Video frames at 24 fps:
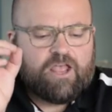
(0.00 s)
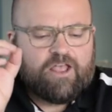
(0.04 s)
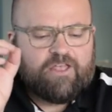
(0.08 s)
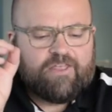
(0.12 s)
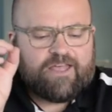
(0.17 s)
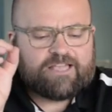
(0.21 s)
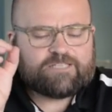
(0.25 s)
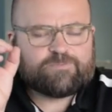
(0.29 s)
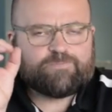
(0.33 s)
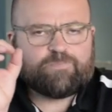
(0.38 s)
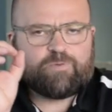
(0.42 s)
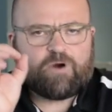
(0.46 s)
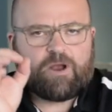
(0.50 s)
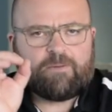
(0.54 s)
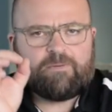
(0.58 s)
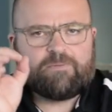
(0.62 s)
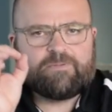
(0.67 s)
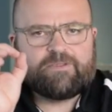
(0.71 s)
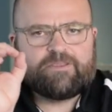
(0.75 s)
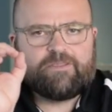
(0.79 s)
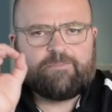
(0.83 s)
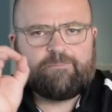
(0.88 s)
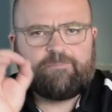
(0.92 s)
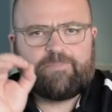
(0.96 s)
That's
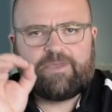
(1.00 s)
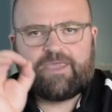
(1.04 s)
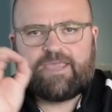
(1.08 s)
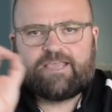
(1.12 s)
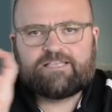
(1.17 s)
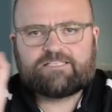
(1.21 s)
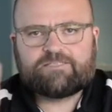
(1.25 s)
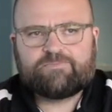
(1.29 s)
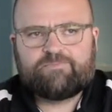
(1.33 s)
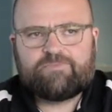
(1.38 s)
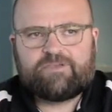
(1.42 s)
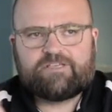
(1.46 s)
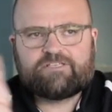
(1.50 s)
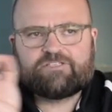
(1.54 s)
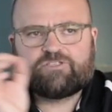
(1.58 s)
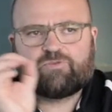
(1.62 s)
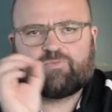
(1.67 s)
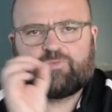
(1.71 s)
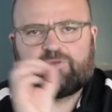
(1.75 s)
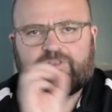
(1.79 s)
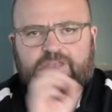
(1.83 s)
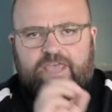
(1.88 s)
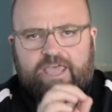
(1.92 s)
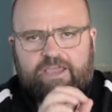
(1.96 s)
probably the biggest miss
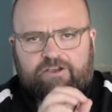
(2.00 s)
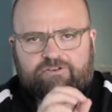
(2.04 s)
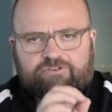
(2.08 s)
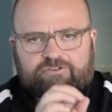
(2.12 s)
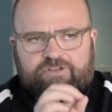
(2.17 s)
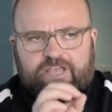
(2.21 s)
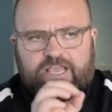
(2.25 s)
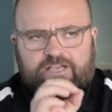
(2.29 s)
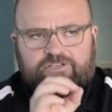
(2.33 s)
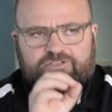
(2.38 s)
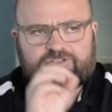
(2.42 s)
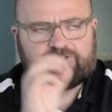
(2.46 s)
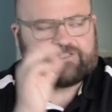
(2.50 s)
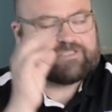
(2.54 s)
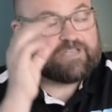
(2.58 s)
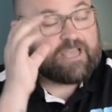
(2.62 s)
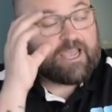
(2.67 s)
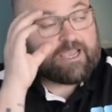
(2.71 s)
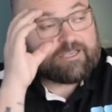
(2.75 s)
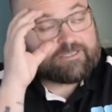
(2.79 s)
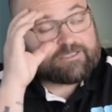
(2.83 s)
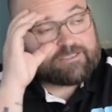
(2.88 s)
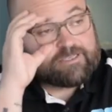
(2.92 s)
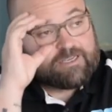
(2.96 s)
with
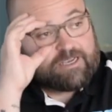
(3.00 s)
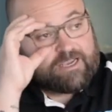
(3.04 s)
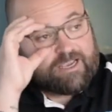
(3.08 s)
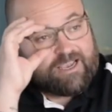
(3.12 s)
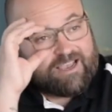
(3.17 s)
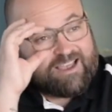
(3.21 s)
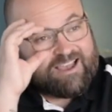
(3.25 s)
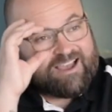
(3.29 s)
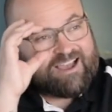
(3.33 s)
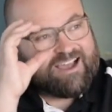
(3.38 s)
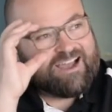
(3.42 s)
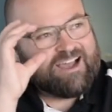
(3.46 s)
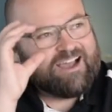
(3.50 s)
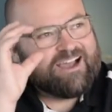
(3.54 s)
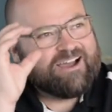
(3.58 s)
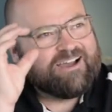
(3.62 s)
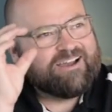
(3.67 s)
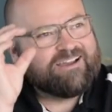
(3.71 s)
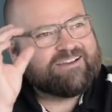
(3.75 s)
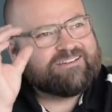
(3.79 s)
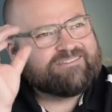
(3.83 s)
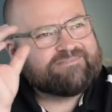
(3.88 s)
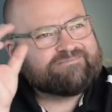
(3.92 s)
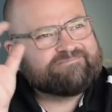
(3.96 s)
exercise.
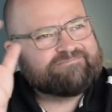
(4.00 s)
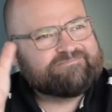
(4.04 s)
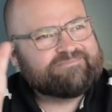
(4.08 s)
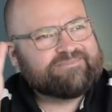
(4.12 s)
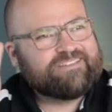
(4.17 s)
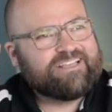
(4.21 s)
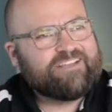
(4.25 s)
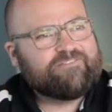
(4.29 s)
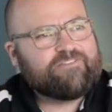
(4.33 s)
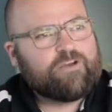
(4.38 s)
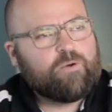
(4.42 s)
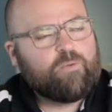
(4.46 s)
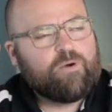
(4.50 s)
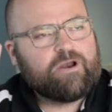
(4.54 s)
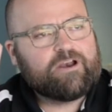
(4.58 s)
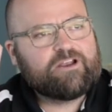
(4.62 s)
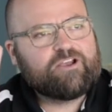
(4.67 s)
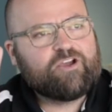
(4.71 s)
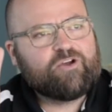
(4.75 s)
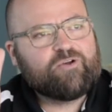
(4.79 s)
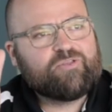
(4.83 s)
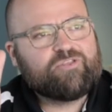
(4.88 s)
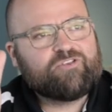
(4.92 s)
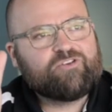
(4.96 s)
If I want to
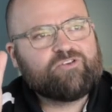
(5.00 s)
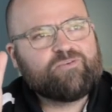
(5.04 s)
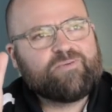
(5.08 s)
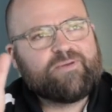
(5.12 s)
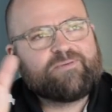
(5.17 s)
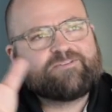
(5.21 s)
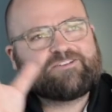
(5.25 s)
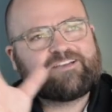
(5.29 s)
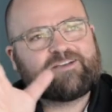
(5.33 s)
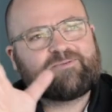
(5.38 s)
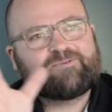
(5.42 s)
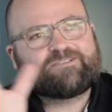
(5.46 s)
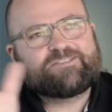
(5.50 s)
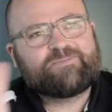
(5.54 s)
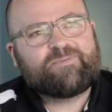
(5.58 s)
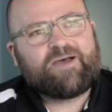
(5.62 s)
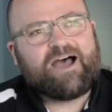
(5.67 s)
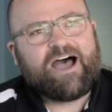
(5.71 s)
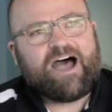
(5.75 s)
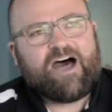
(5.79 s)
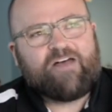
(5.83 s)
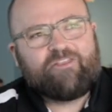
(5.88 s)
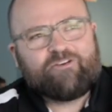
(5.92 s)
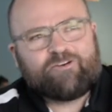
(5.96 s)
go through, maybe talk about some
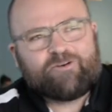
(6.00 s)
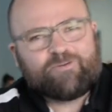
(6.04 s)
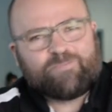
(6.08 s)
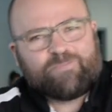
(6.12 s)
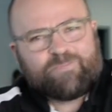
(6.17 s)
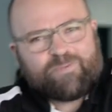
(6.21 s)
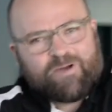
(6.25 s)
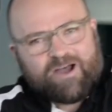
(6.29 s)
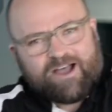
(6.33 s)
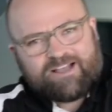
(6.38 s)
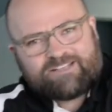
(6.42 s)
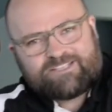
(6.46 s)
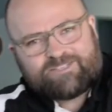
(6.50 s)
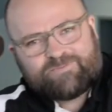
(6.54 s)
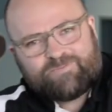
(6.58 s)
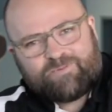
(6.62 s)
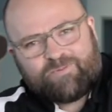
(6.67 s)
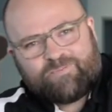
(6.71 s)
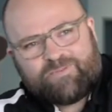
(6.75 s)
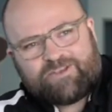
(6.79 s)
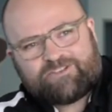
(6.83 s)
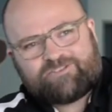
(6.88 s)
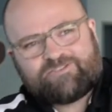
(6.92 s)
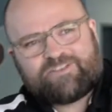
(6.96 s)
other possible
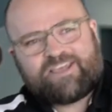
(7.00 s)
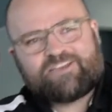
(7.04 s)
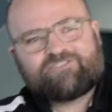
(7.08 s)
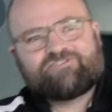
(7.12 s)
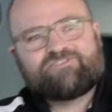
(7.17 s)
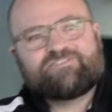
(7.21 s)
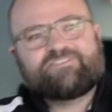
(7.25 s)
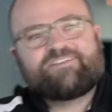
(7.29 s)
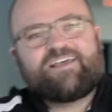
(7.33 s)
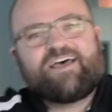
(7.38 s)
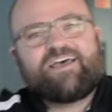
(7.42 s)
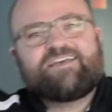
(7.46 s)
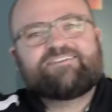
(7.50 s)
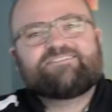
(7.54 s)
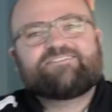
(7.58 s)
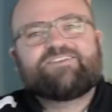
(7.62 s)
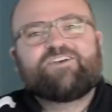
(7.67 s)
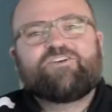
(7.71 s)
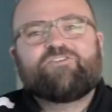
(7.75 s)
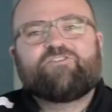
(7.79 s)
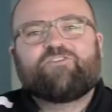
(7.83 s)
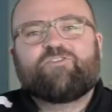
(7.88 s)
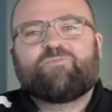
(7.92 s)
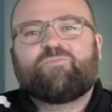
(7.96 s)
myths with exercise,
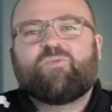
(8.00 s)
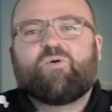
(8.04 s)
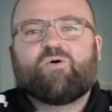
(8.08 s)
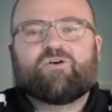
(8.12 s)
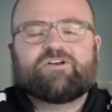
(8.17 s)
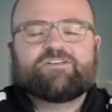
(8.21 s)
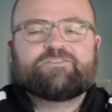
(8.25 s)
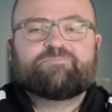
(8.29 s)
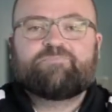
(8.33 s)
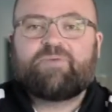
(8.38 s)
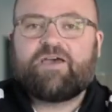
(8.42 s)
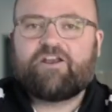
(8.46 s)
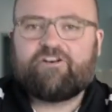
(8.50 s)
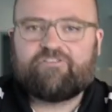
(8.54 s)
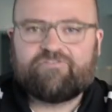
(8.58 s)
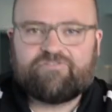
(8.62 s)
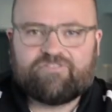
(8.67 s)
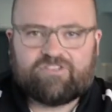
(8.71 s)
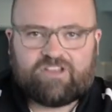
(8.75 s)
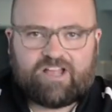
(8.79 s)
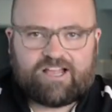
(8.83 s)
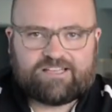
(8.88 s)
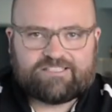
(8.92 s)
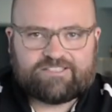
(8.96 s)
the more is better
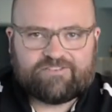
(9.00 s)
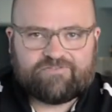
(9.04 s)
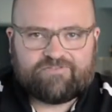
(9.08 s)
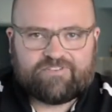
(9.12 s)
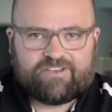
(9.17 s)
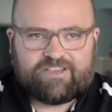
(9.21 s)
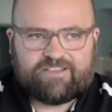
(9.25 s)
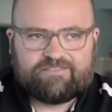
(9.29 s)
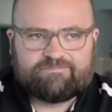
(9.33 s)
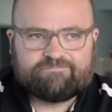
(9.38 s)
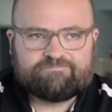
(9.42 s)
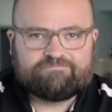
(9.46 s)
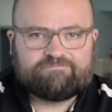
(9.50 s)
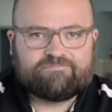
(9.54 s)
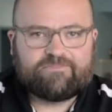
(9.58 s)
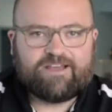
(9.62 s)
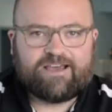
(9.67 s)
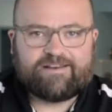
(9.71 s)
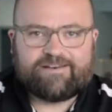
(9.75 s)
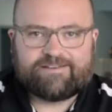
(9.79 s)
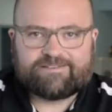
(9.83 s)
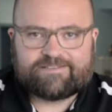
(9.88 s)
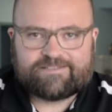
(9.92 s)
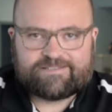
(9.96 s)
philosophy,
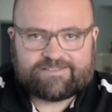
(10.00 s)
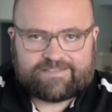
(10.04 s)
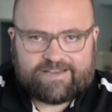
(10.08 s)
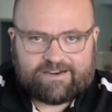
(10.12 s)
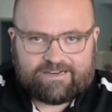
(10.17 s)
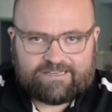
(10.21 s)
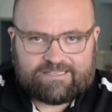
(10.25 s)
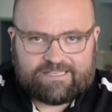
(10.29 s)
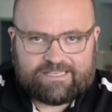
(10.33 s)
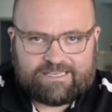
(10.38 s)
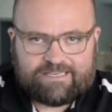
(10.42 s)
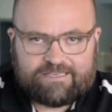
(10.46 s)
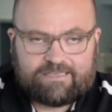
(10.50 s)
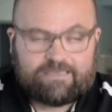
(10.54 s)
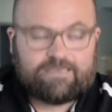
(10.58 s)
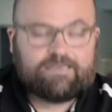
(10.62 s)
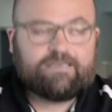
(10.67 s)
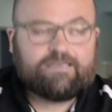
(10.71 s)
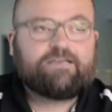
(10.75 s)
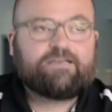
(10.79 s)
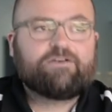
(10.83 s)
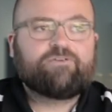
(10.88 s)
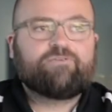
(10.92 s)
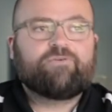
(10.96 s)
not necessarily,
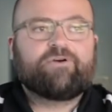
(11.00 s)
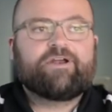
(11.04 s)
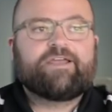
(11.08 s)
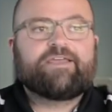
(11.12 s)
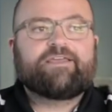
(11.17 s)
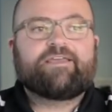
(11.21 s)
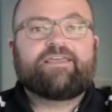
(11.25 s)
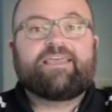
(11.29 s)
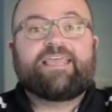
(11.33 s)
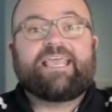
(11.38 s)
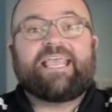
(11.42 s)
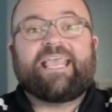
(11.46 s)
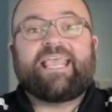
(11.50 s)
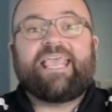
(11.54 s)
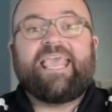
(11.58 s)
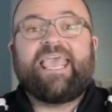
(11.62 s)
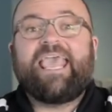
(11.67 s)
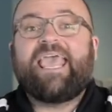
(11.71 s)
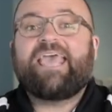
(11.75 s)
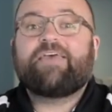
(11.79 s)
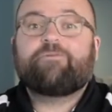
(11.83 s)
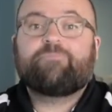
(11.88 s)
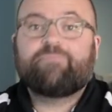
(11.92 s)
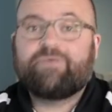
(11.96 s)
right? It
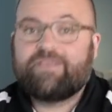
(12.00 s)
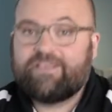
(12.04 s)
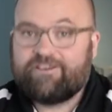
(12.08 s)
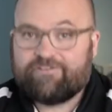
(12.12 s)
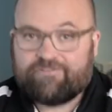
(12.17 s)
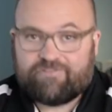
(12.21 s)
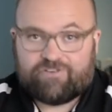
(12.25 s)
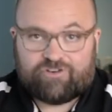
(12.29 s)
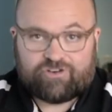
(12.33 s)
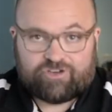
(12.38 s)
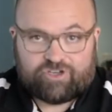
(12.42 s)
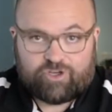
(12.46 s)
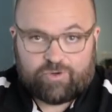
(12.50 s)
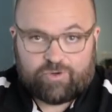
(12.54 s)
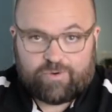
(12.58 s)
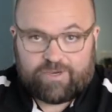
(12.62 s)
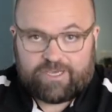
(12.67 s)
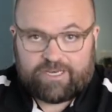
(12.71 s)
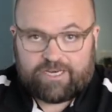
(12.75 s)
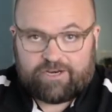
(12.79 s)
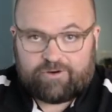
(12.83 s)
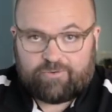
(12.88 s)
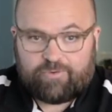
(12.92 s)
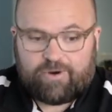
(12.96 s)
can be if you're
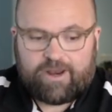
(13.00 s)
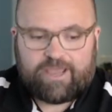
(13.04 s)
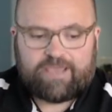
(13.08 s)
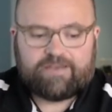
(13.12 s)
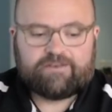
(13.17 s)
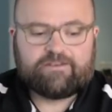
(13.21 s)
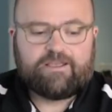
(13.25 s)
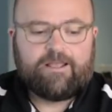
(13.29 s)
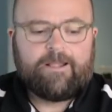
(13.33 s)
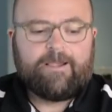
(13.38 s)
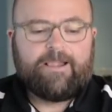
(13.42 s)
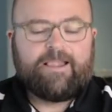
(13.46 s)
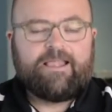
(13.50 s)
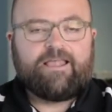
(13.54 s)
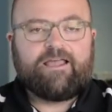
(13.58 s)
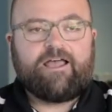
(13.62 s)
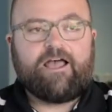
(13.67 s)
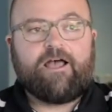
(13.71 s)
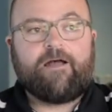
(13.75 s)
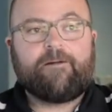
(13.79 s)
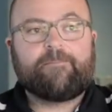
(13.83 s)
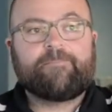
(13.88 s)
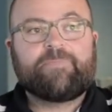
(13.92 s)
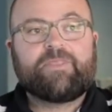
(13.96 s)
doing it right.
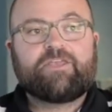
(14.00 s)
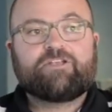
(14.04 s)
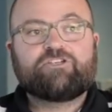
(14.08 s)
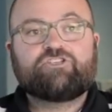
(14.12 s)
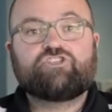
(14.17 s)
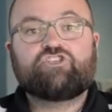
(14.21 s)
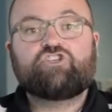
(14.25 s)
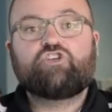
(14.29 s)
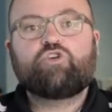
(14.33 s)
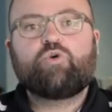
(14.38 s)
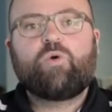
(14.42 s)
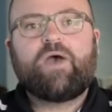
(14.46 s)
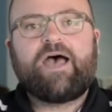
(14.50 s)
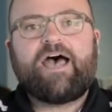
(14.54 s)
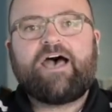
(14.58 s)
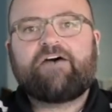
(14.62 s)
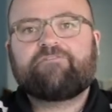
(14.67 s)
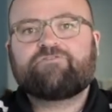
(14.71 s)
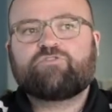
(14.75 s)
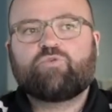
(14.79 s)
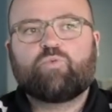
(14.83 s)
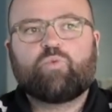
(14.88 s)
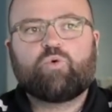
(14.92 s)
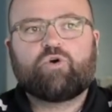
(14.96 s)
Do you
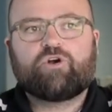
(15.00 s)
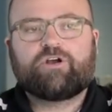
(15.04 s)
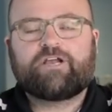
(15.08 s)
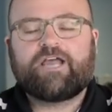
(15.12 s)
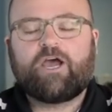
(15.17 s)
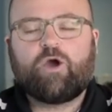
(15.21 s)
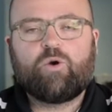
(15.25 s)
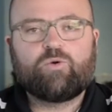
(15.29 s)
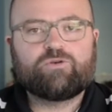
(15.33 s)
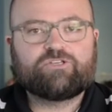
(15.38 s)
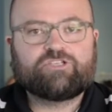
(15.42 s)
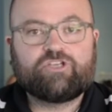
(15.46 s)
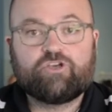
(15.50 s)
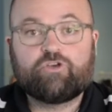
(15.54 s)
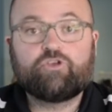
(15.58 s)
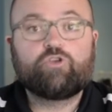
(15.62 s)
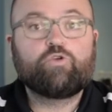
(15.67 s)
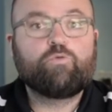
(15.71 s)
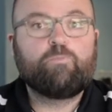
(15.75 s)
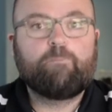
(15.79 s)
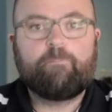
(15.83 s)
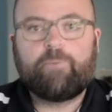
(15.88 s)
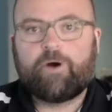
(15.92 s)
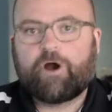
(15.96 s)
have to work out till
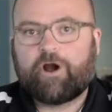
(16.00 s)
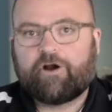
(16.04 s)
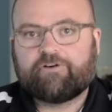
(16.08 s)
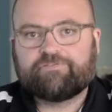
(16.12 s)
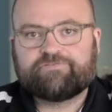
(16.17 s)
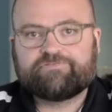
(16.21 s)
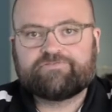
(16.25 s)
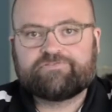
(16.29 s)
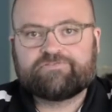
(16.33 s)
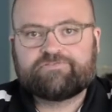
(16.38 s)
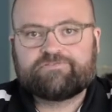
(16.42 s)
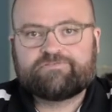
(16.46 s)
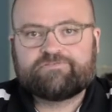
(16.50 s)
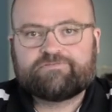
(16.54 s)
you barf?